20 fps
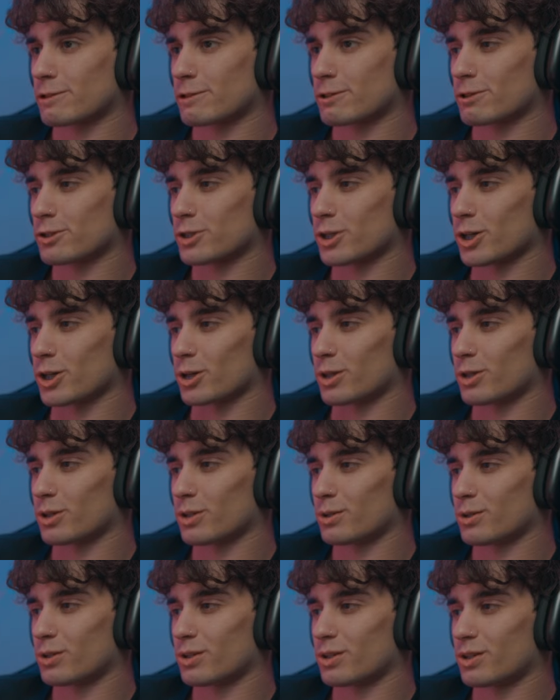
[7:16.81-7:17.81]
Okay.
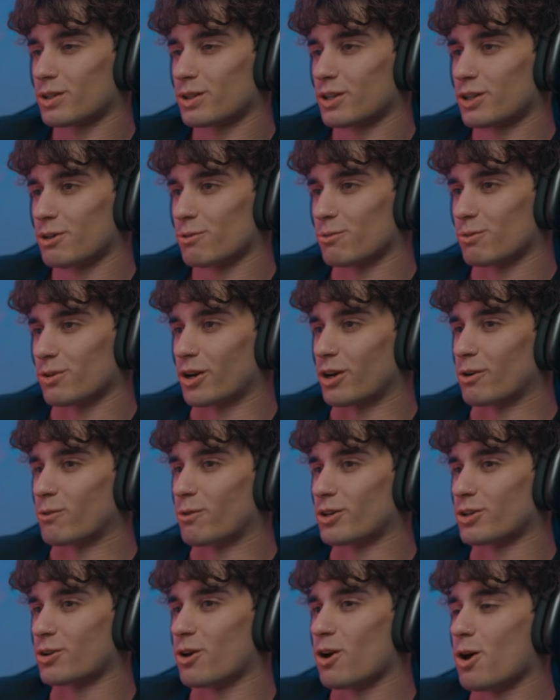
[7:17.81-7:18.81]
What? Watch,
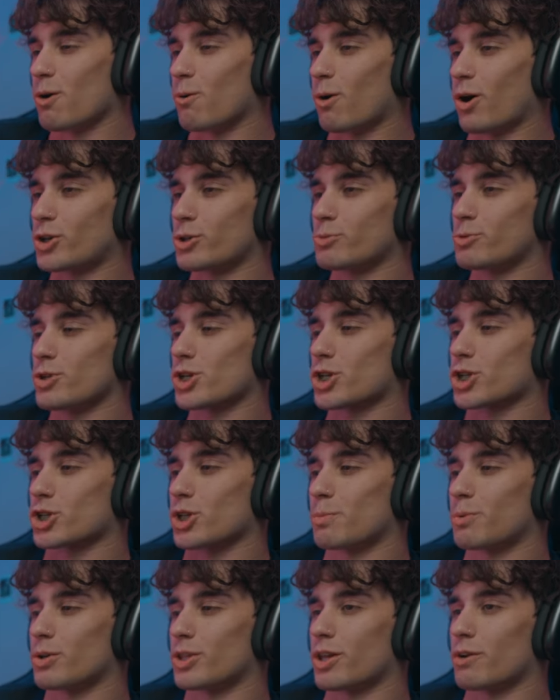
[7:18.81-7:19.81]
watch him just slip on
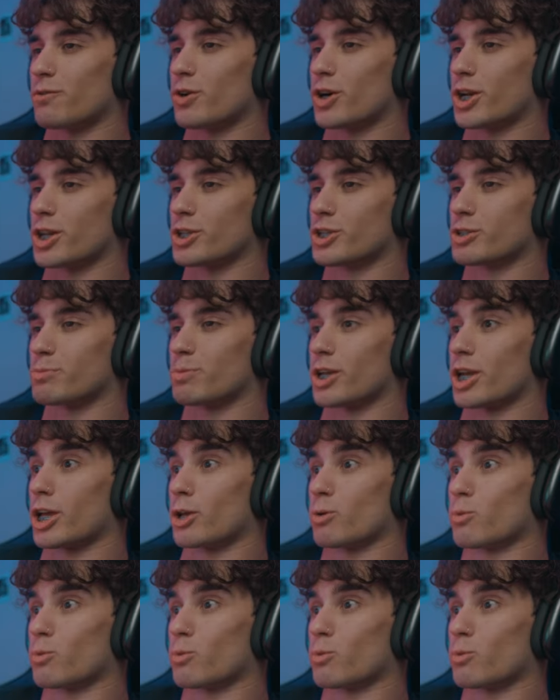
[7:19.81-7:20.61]
that fucking spaghetti.